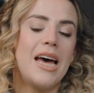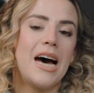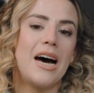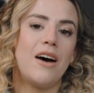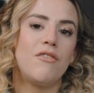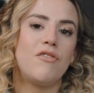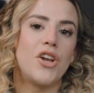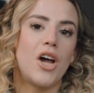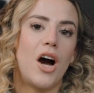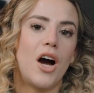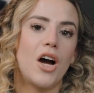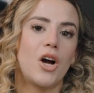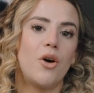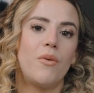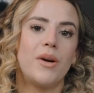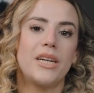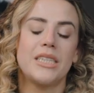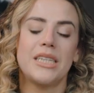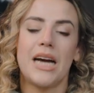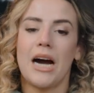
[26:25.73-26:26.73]
of not
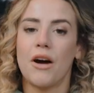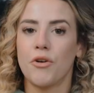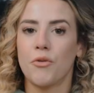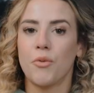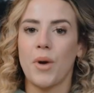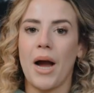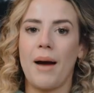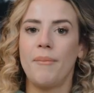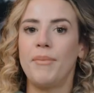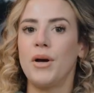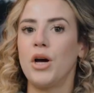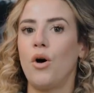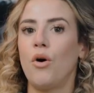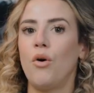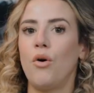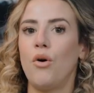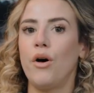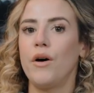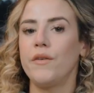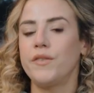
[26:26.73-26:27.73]
going down a rabbit
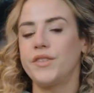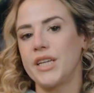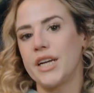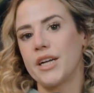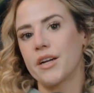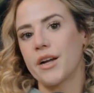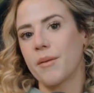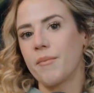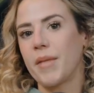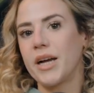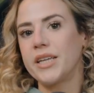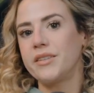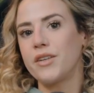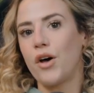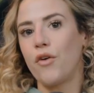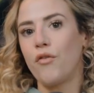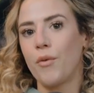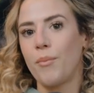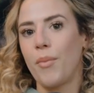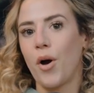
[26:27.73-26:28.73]
hole of tearing
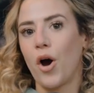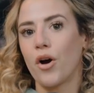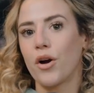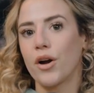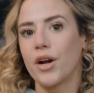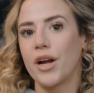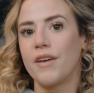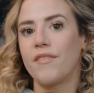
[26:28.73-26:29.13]
myself apart.